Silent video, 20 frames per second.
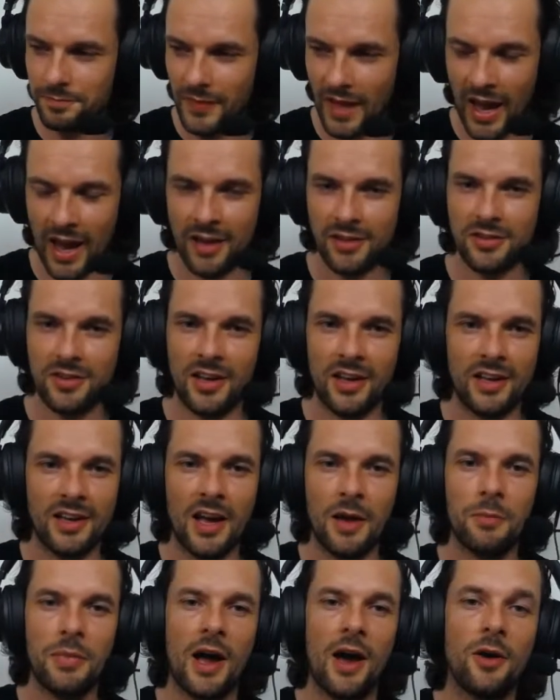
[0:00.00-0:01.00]
asking
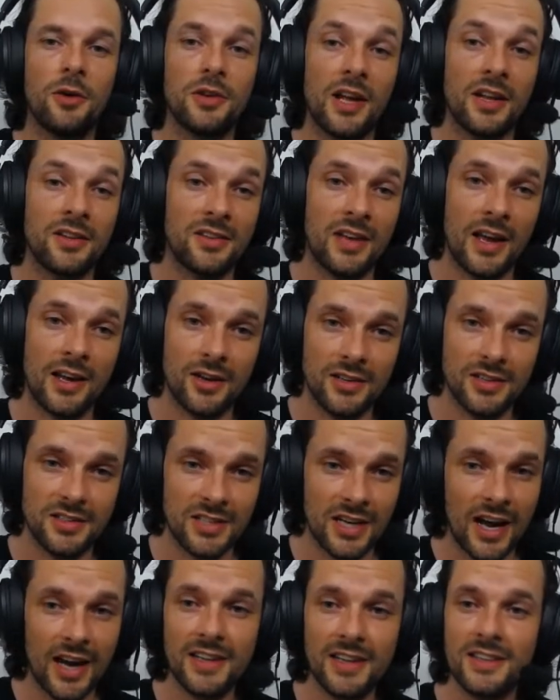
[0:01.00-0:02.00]
about Attack on
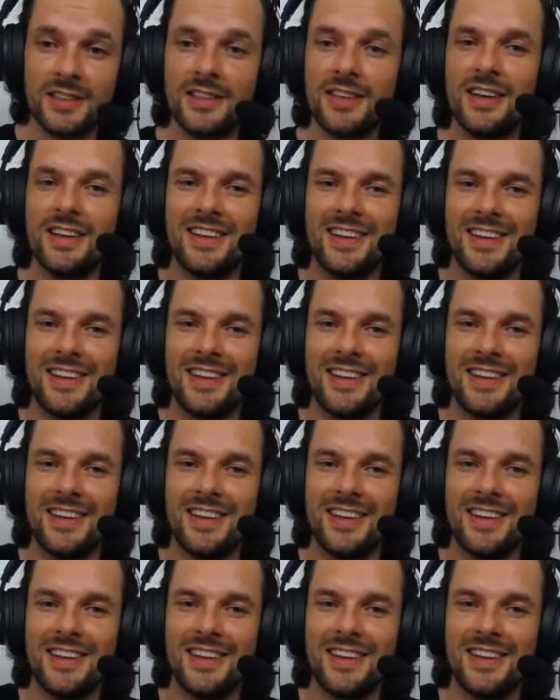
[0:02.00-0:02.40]
Titan,